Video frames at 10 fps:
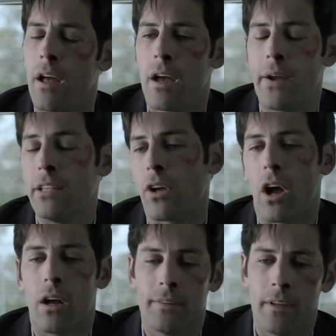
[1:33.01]
All right, look,
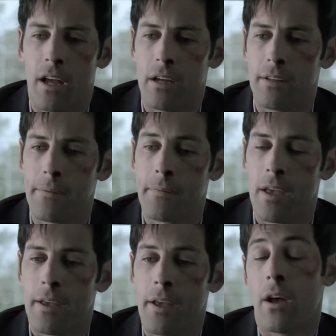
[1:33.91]
I'll,
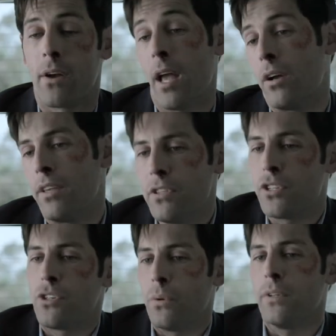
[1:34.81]
okay, I'll give you the
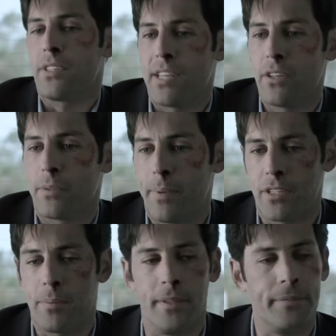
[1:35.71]
short sales
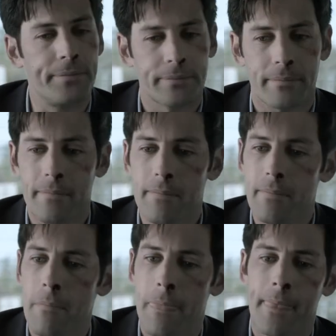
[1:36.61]
pitch, but
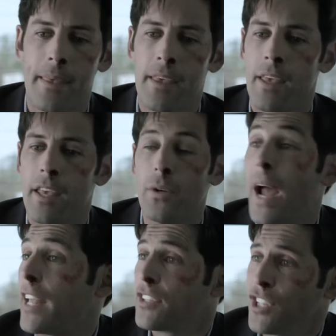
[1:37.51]
you know,
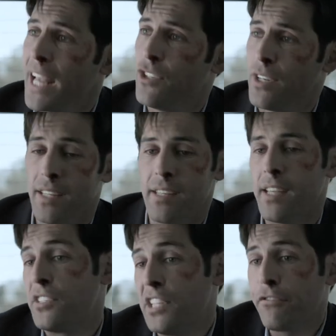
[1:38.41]
I, I change it. it.
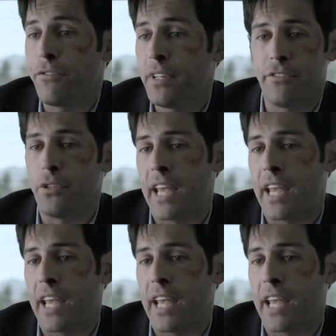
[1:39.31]
It's different if you're